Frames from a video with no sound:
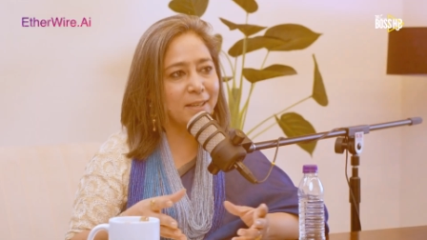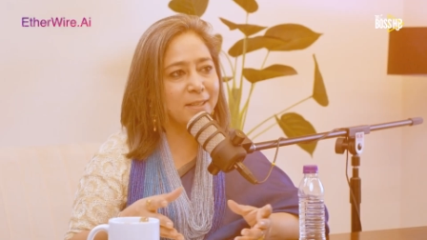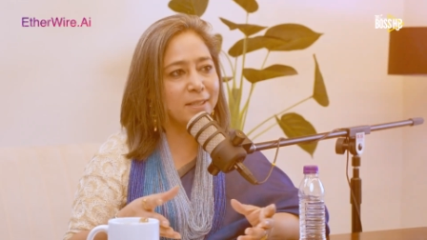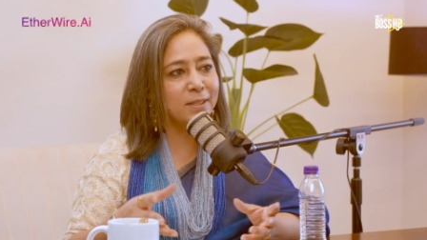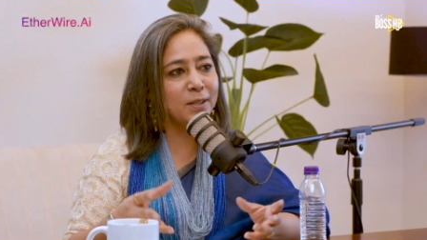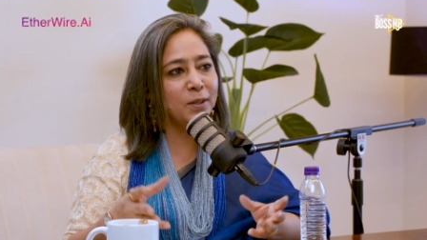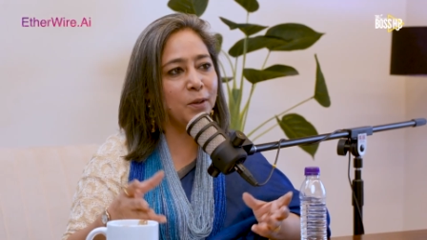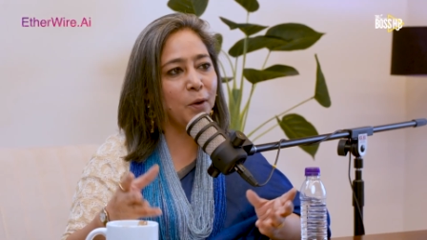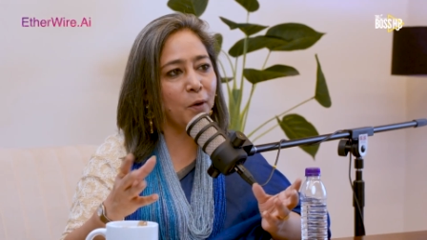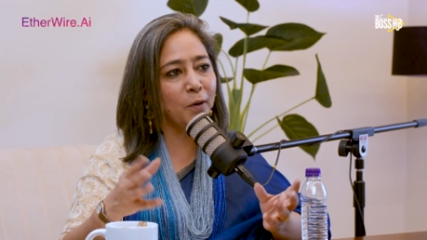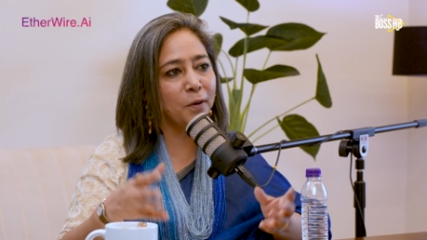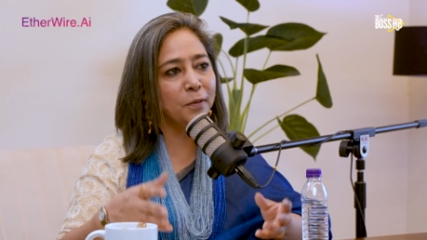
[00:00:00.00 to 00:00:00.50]
is a
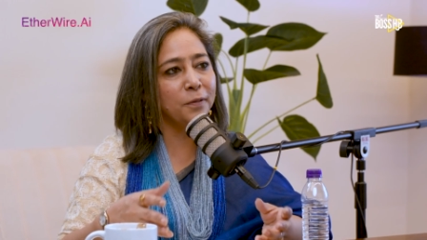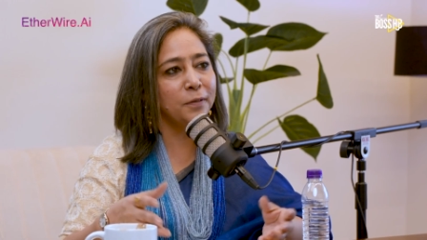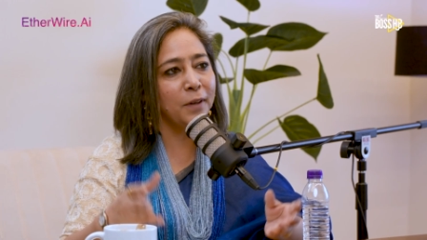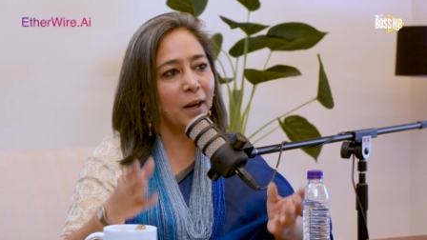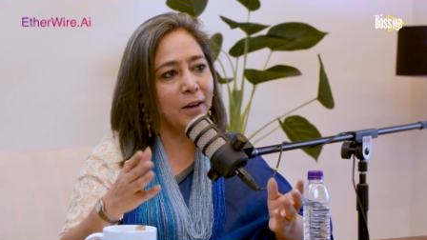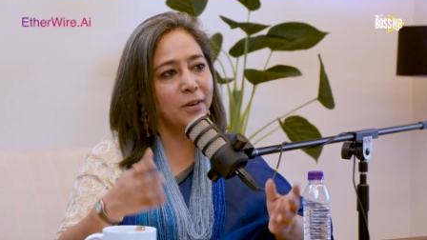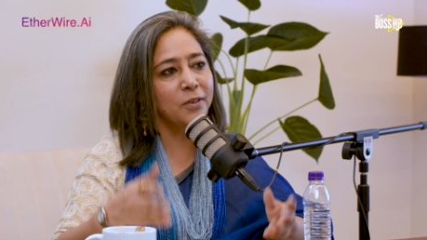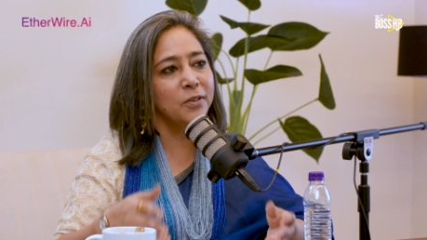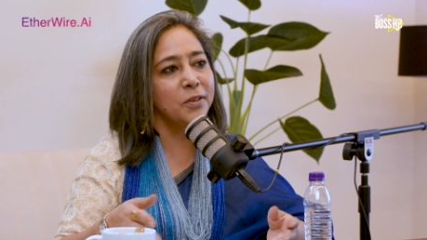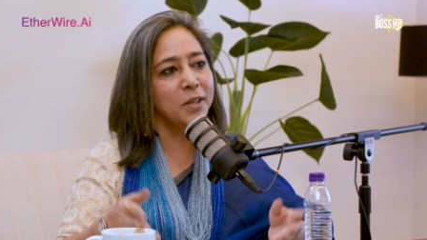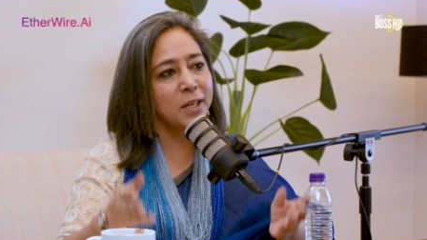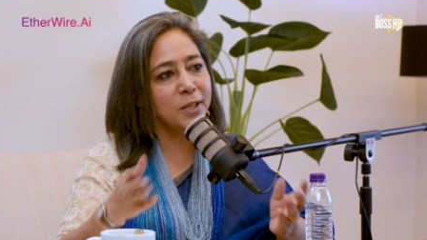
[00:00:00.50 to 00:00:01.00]
lot of
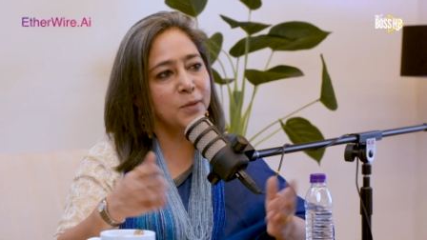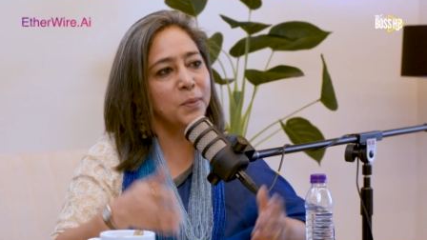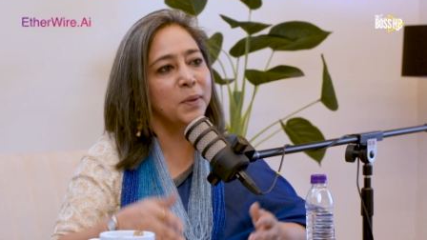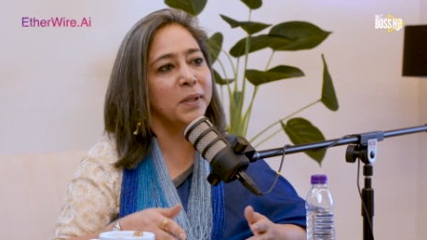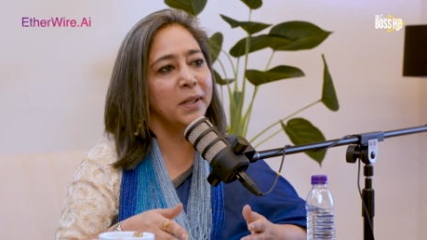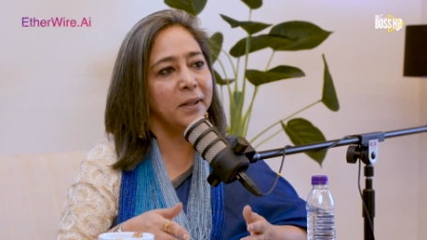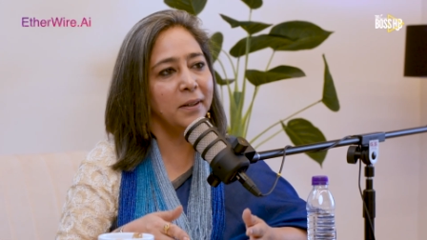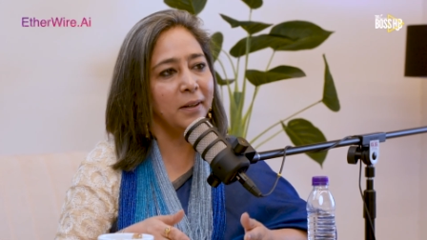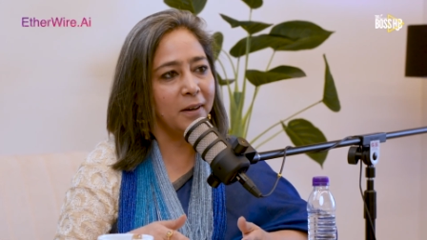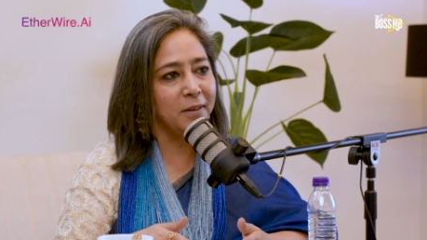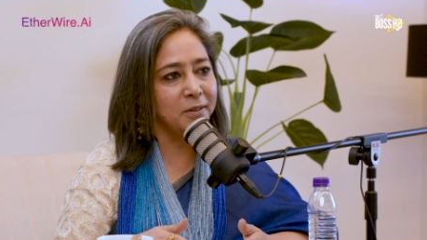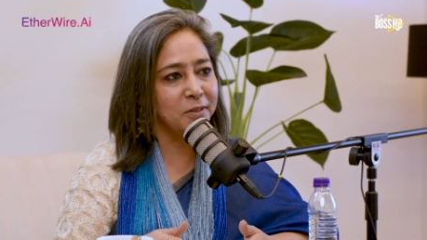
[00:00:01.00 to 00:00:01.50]
countries
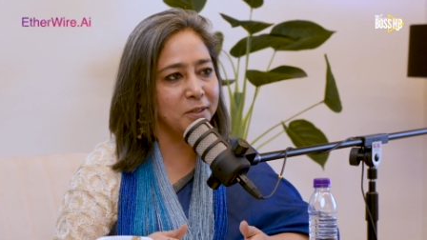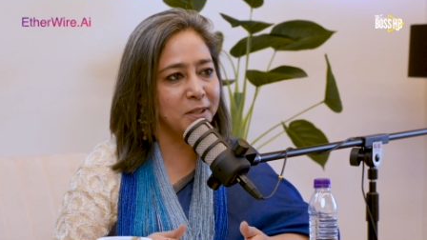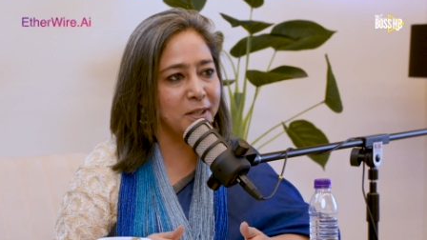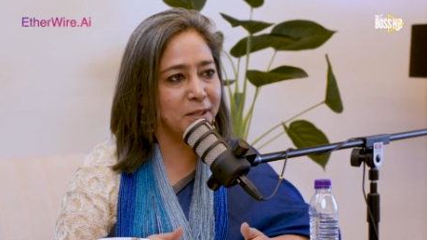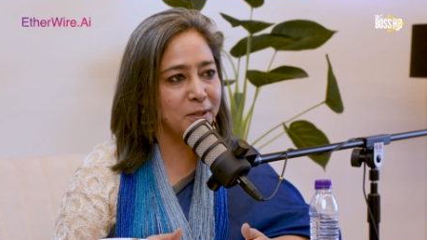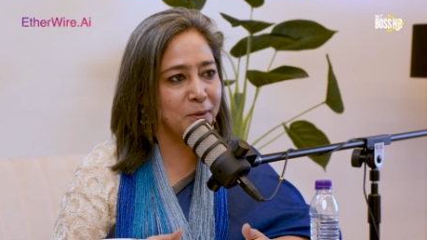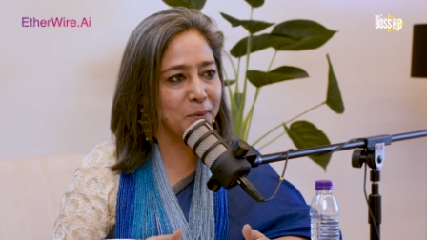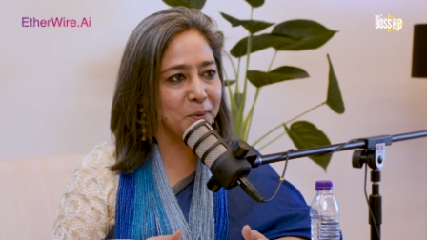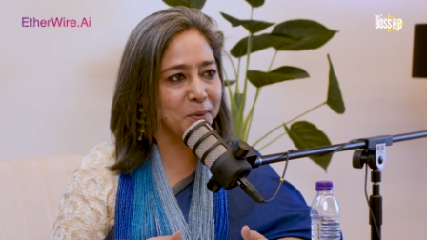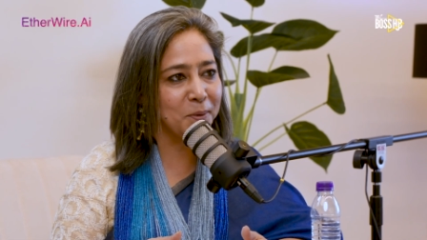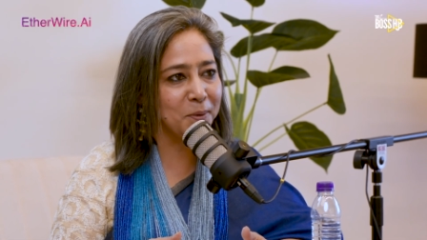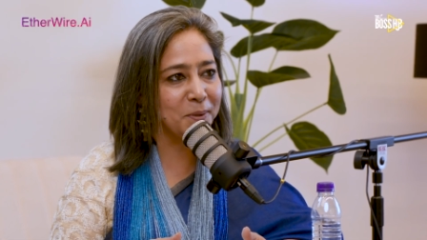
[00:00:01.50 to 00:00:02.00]
within countries,
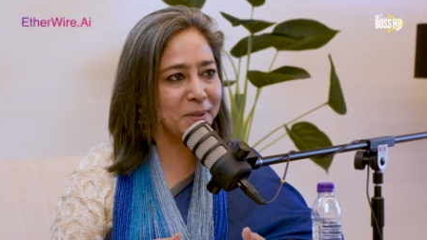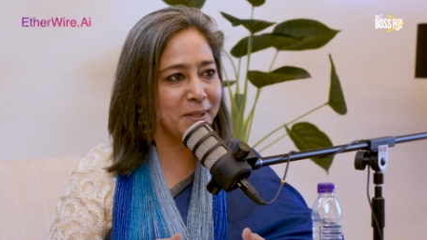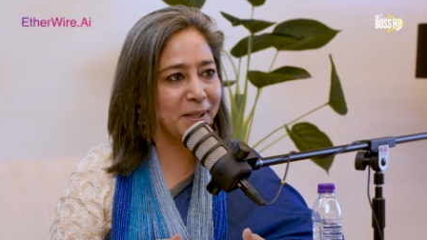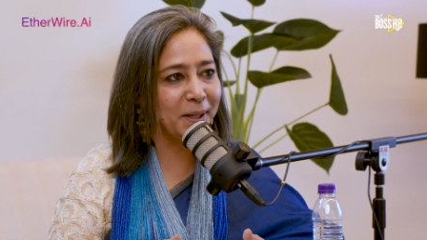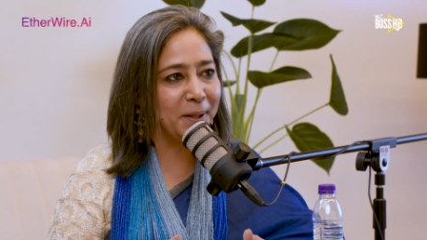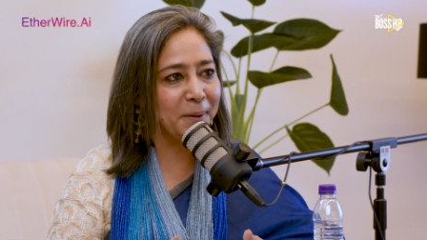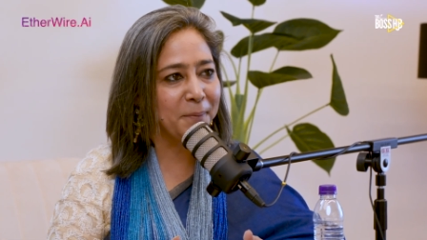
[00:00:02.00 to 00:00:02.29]
so to say.